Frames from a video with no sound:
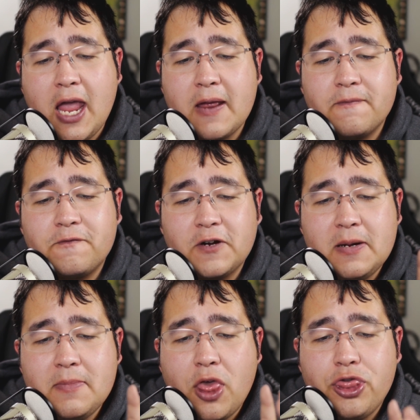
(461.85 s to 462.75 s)
And
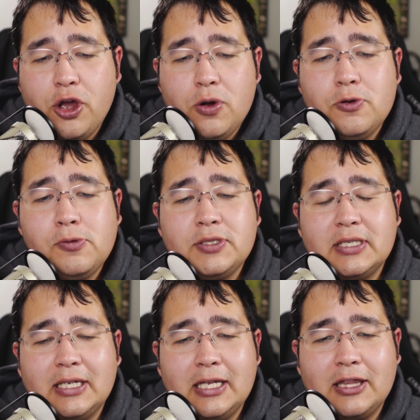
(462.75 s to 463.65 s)
from those,
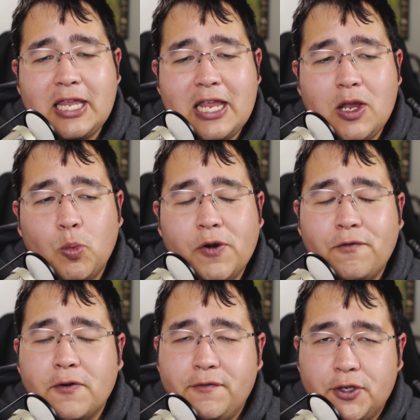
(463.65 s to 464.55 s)
the one
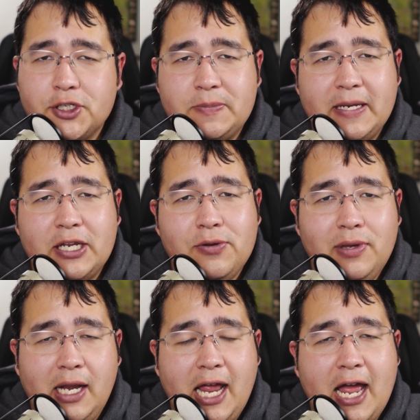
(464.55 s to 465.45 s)
forty-four hertz BenQ
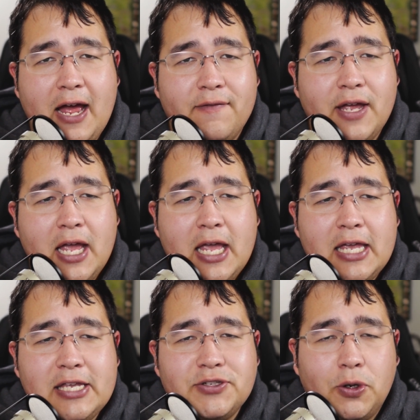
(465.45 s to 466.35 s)
that I have
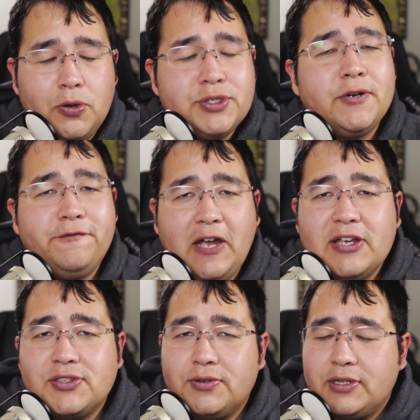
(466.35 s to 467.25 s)
is also
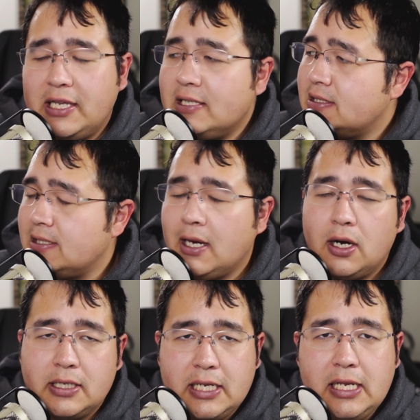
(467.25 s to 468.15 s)
faster than a C
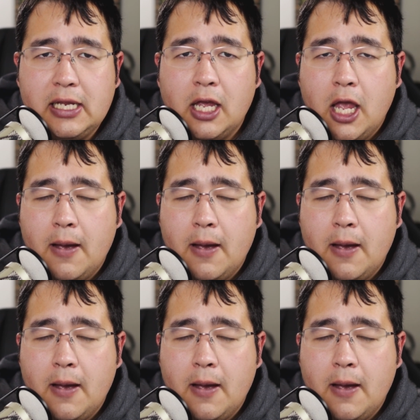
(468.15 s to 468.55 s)
R T,